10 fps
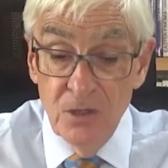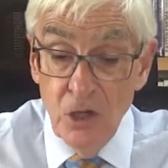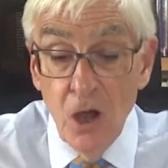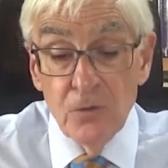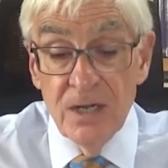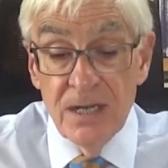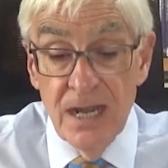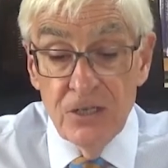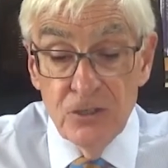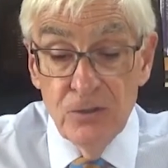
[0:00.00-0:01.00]

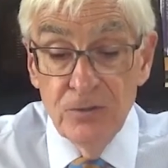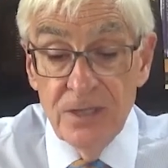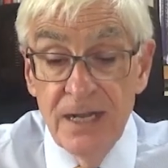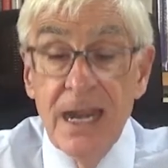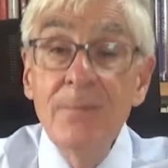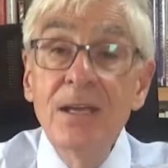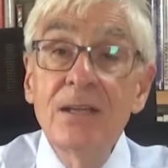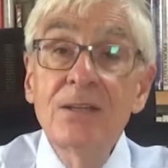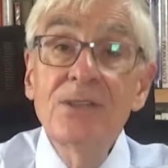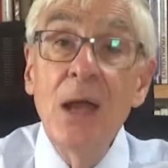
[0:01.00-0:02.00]
congregational
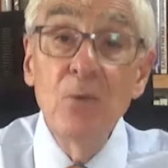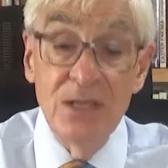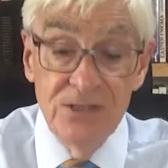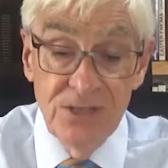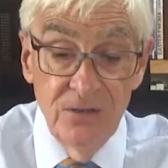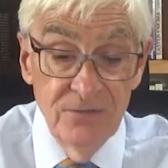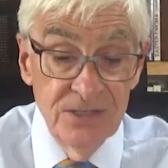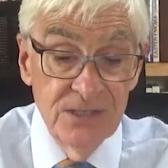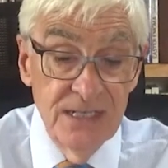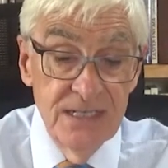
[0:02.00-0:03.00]
dynamics, and oneself
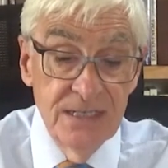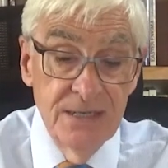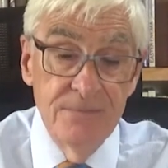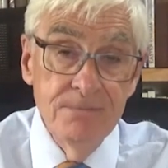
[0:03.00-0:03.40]
as leader.